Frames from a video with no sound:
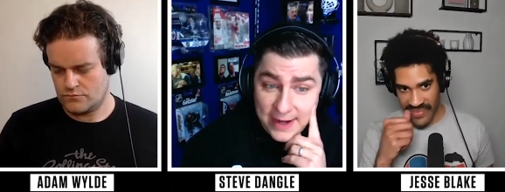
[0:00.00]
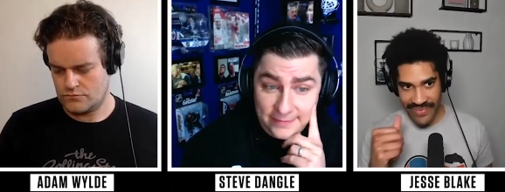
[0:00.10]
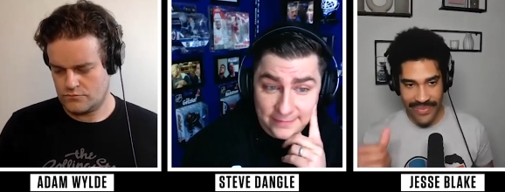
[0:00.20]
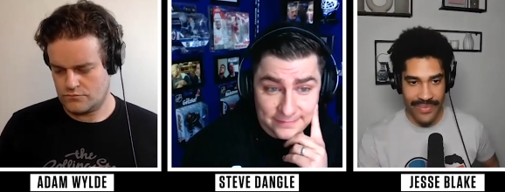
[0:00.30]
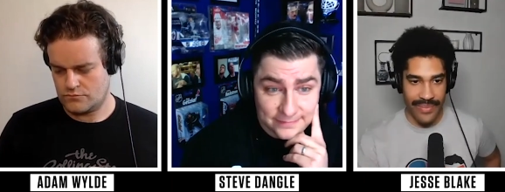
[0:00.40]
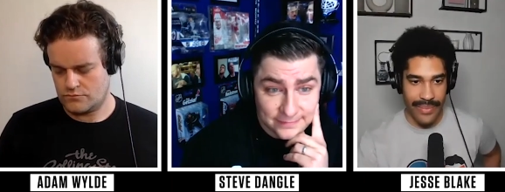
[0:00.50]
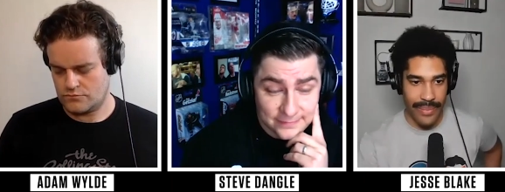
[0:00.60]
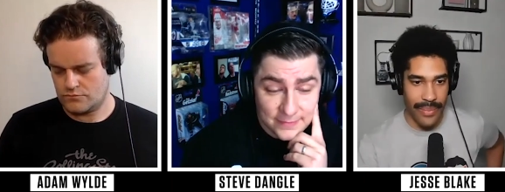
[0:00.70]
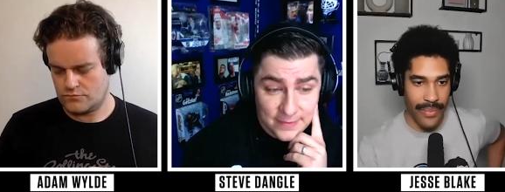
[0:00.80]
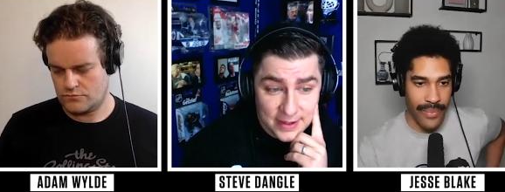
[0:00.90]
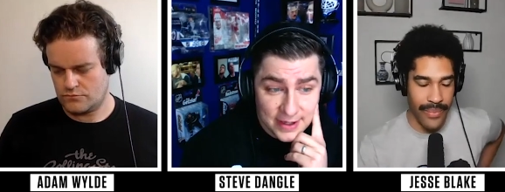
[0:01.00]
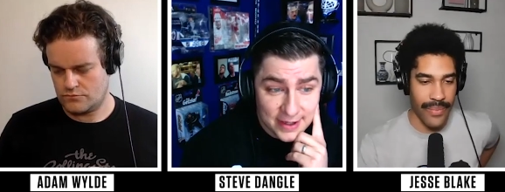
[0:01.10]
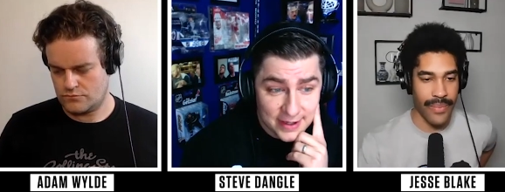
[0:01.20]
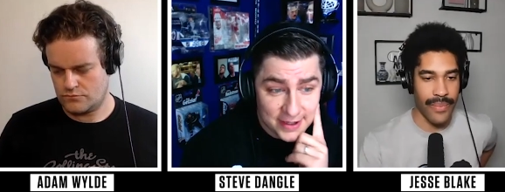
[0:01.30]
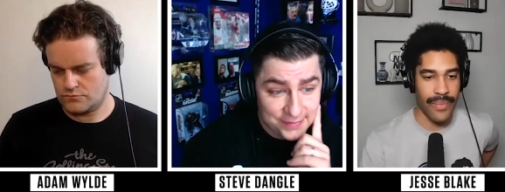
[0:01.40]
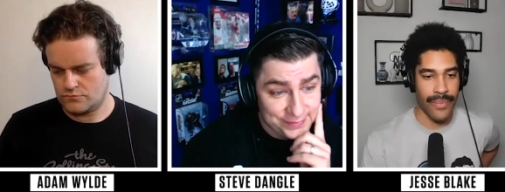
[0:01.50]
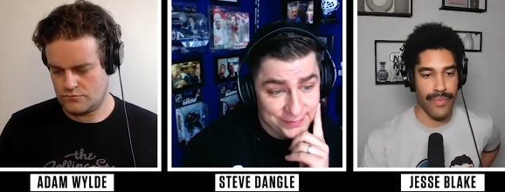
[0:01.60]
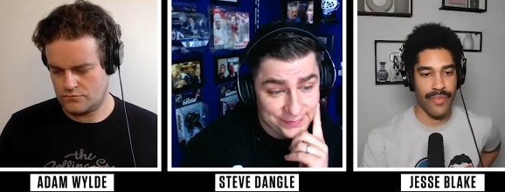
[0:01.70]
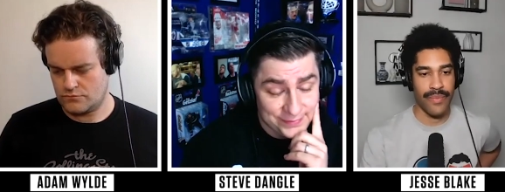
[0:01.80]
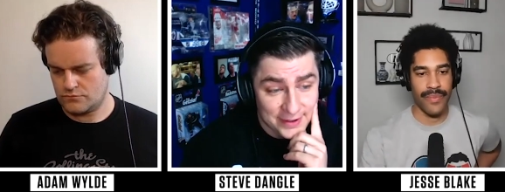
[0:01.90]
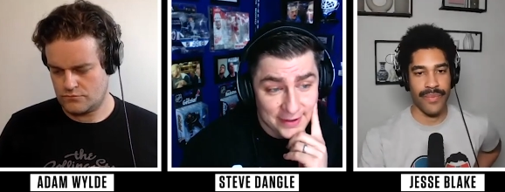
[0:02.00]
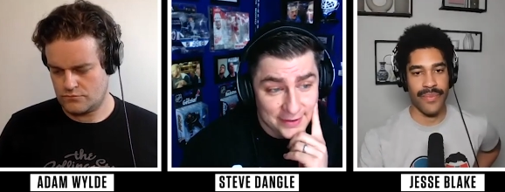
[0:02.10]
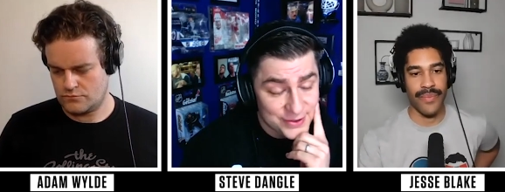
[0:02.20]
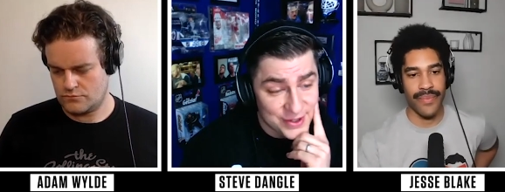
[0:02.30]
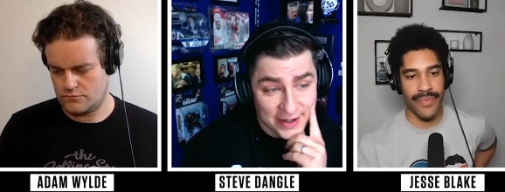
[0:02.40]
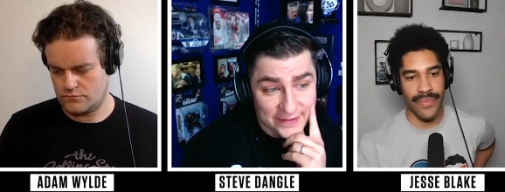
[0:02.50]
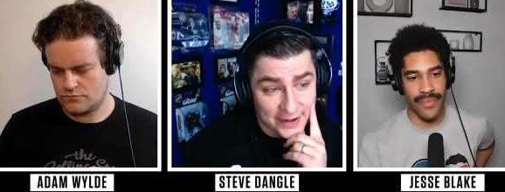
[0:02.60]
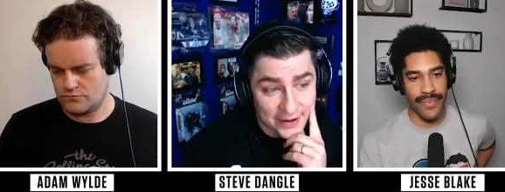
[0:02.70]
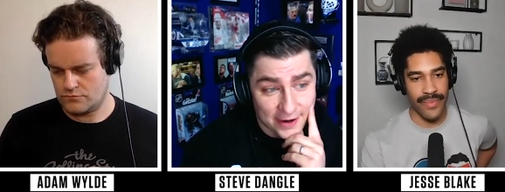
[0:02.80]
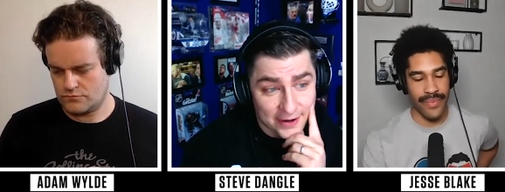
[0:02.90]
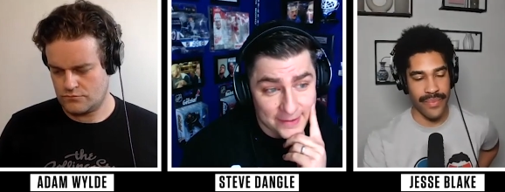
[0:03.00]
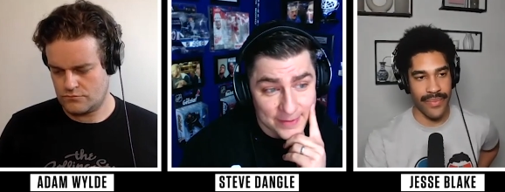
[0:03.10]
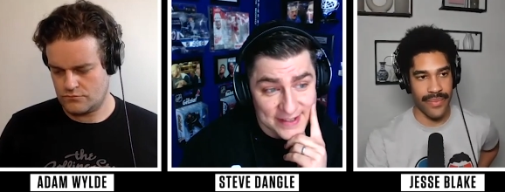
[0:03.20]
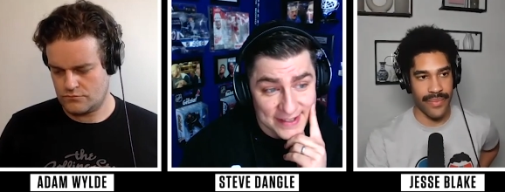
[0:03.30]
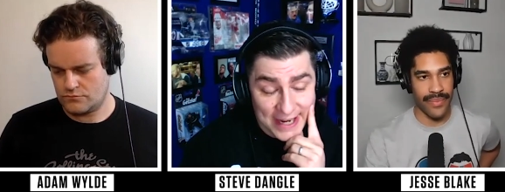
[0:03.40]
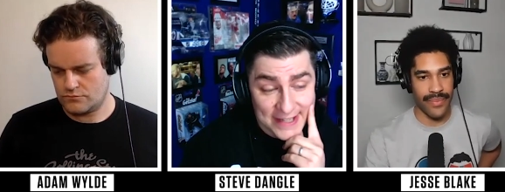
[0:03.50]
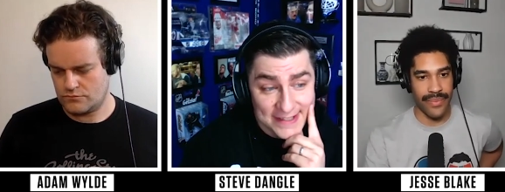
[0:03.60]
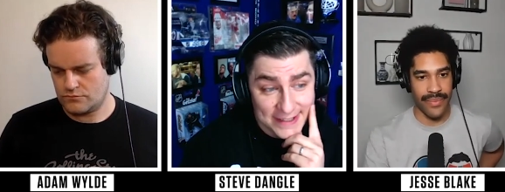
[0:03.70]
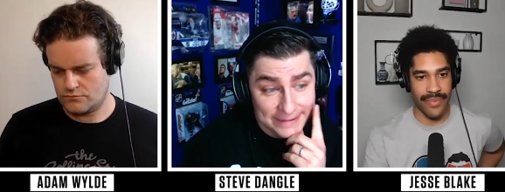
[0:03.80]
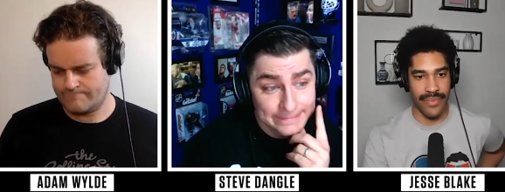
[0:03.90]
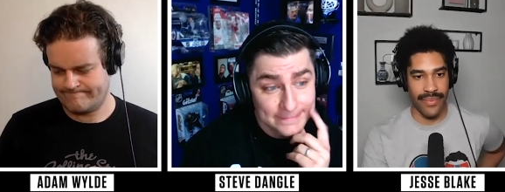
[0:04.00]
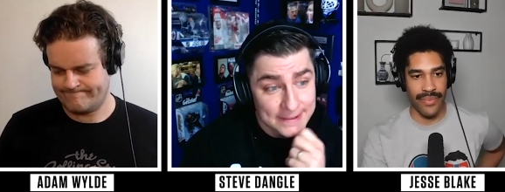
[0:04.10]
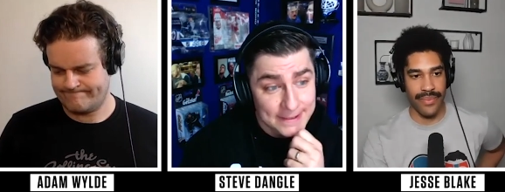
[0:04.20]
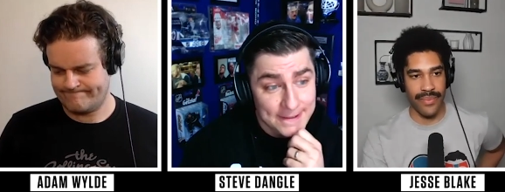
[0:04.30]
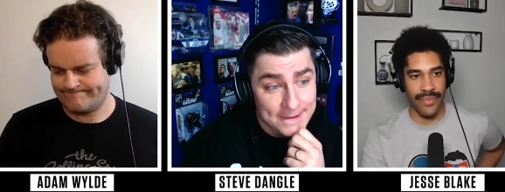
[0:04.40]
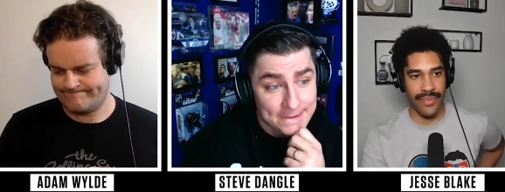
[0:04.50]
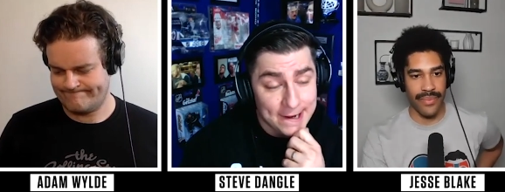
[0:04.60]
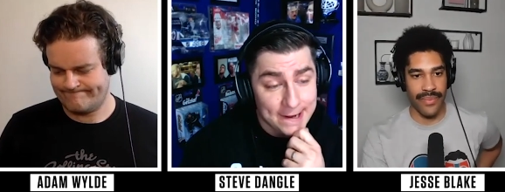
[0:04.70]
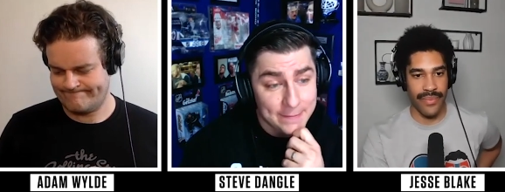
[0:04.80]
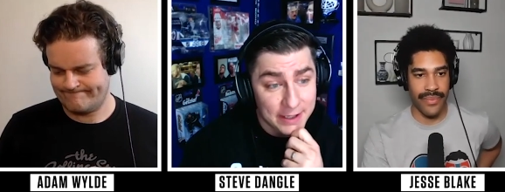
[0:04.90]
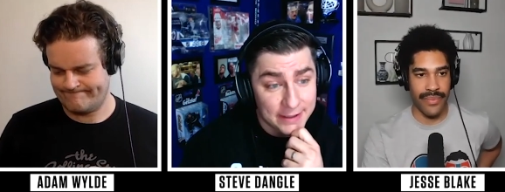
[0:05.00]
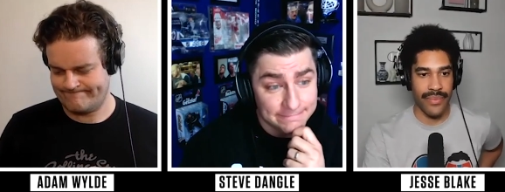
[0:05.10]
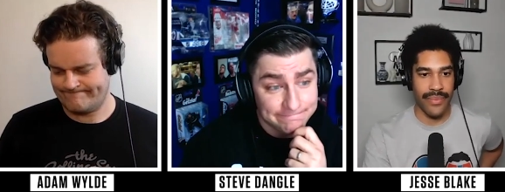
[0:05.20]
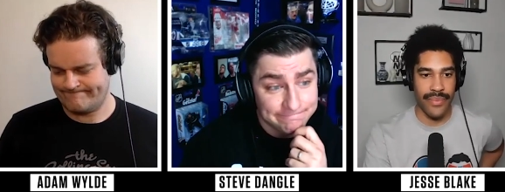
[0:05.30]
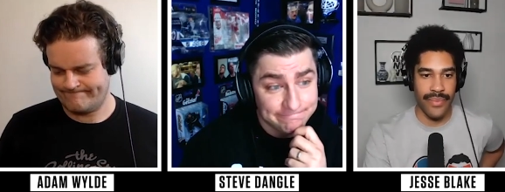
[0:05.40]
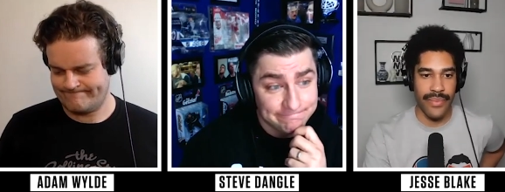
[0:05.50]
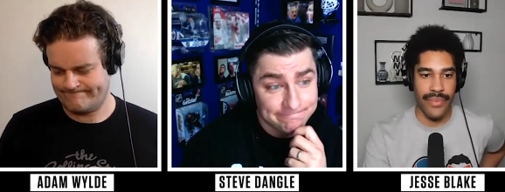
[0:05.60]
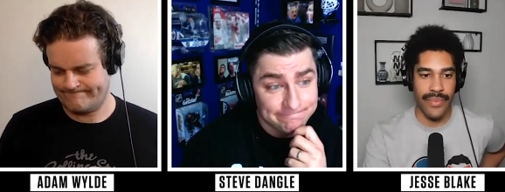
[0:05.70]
Speaker 1: Man, uh, there's not a ton of arguments against it. I mean,